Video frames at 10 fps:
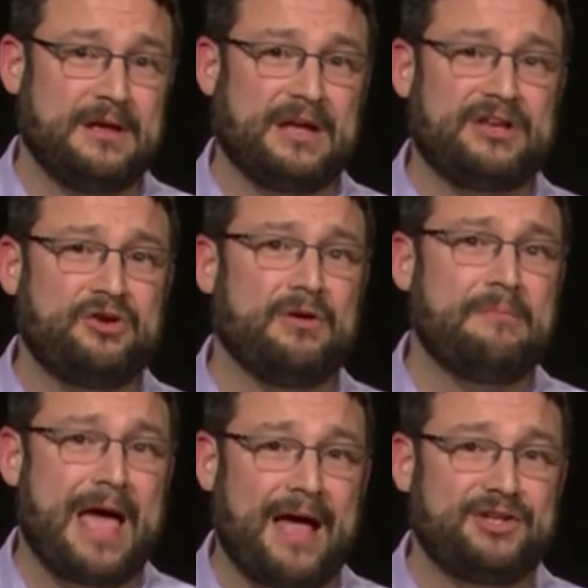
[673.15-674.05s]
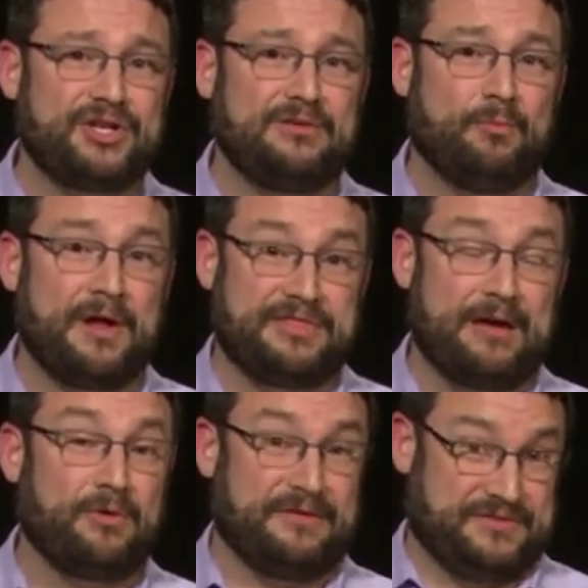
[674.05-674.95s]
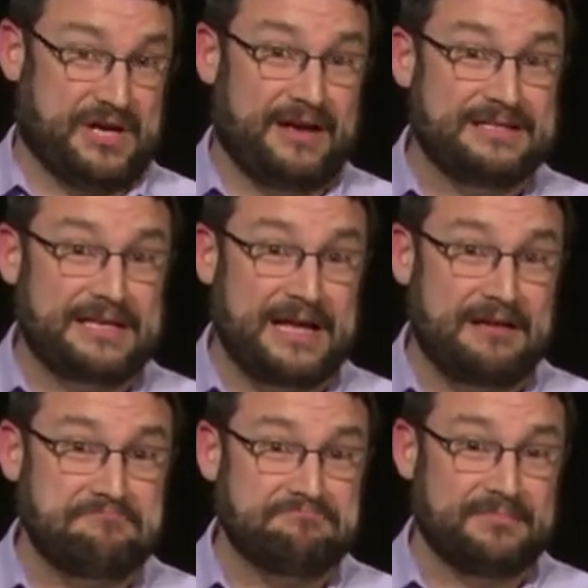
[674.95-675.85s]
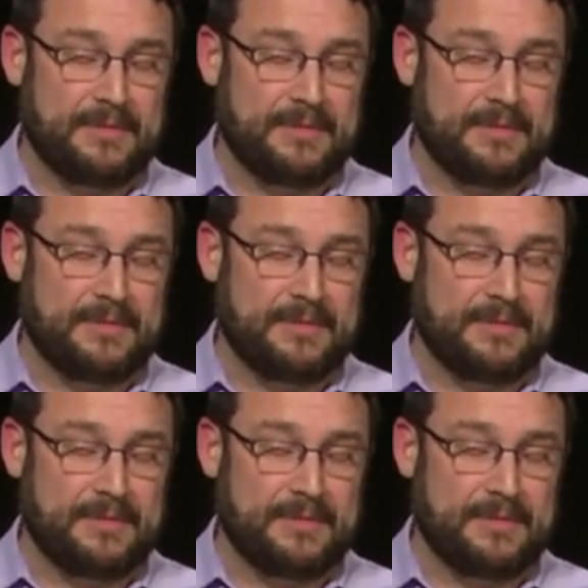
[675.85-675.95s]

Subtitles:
Can you imagine what they would have done to him?